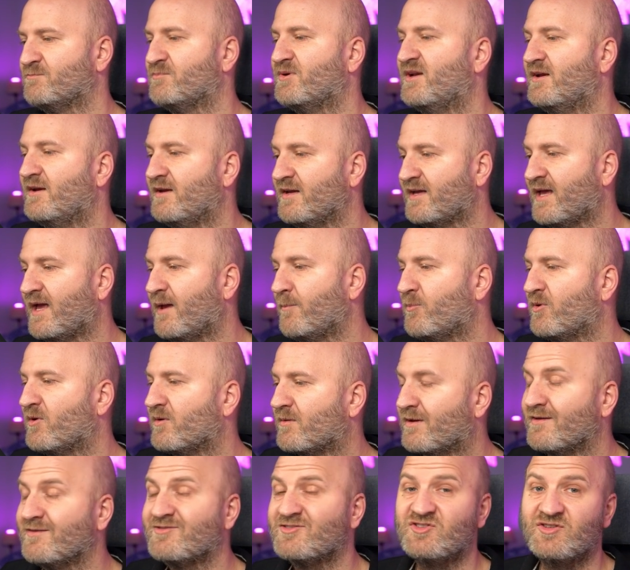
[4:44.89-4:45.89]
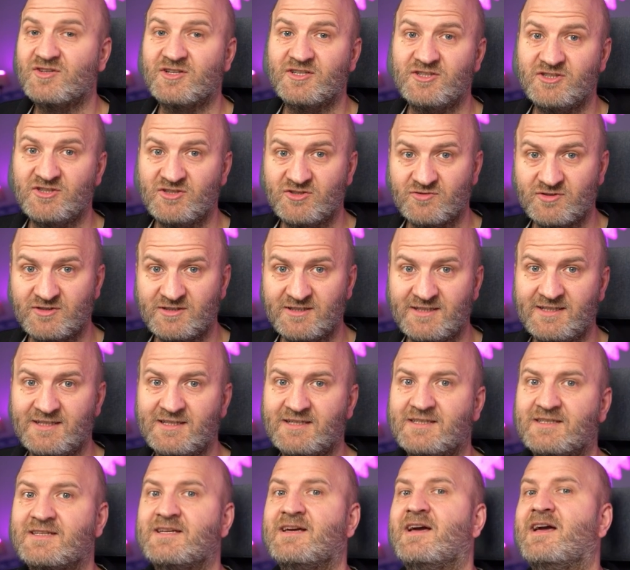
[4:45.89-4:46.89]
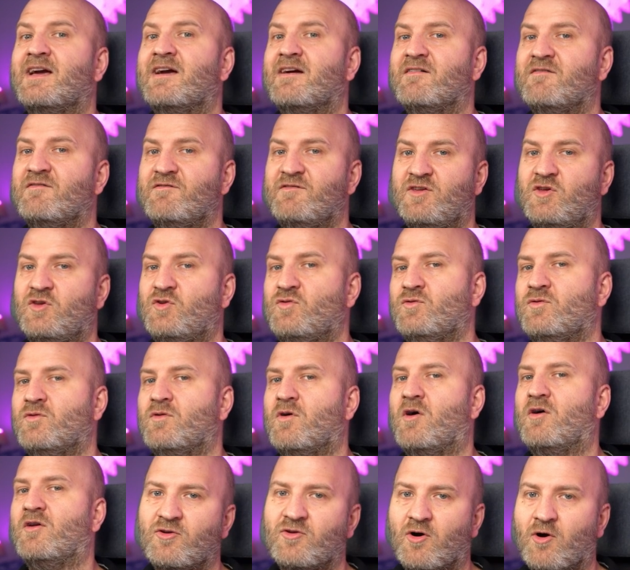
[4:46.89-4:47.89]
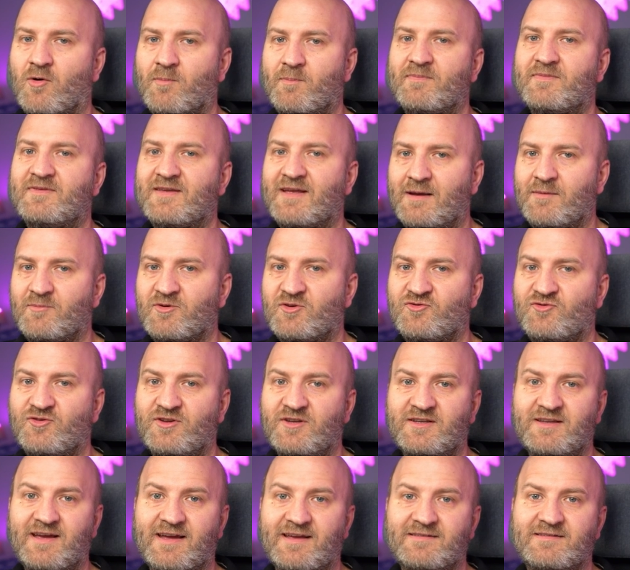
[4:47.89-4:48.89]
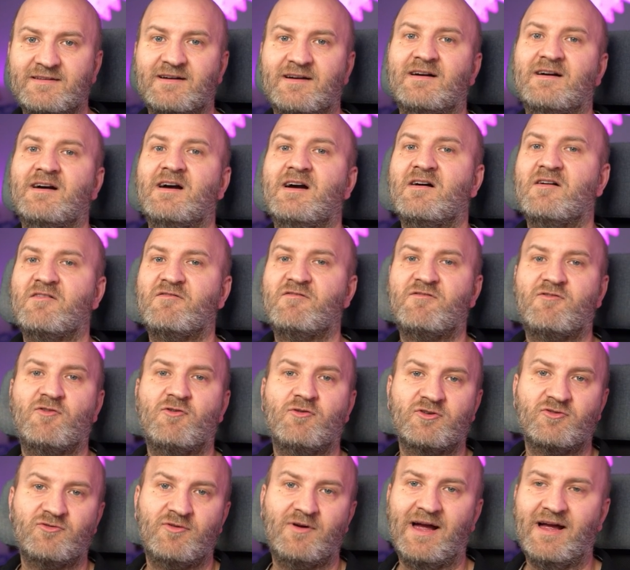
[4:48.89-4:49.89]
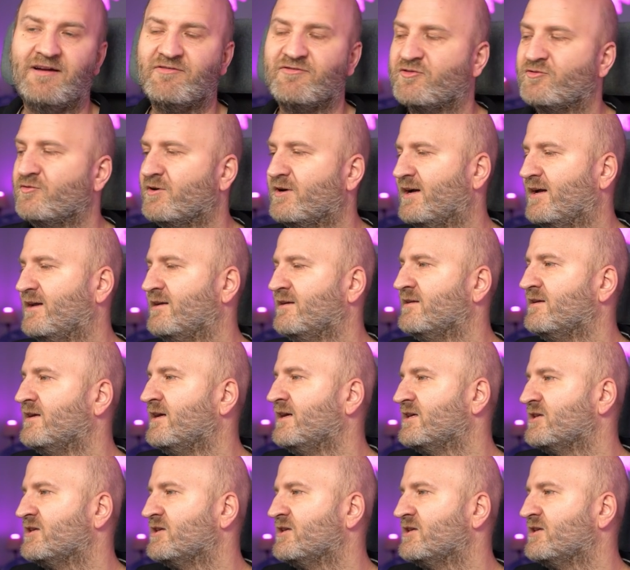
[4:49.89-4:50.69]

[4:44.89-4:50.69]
Banana Cake Pop gives you a unique view on OpenTelemetry data for GraphQL.